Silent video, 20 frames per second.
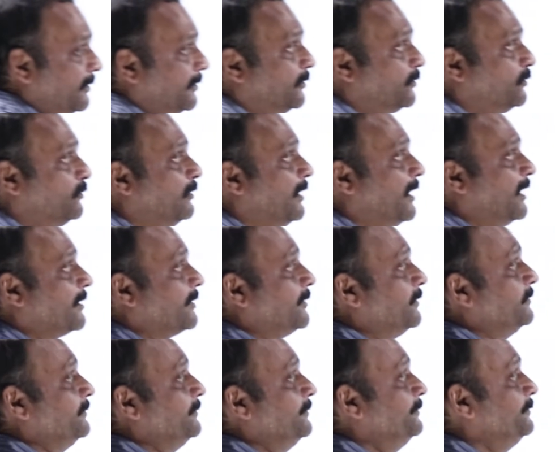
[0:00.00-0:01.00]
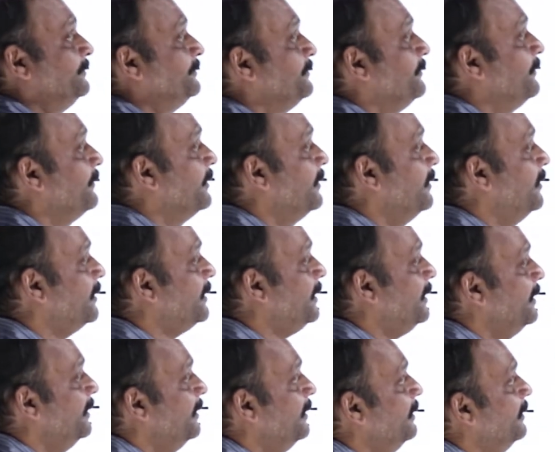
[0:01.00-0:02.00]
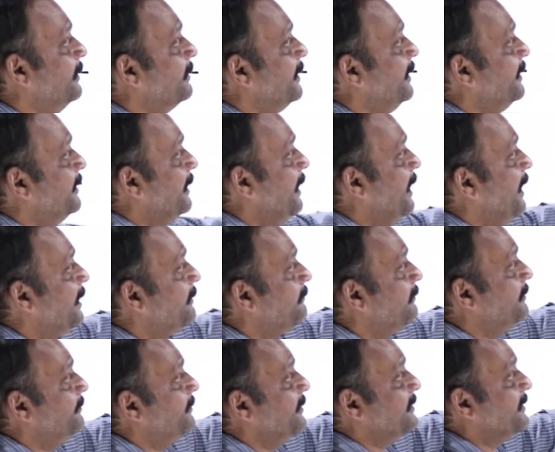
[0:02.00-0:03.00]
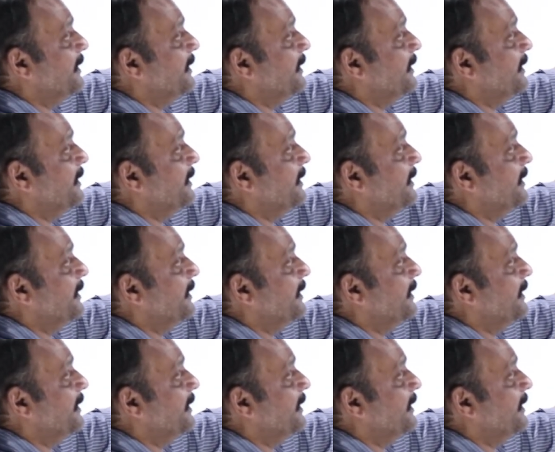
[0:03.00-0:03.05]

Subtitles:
to 2r2. Okay, right? R1 plus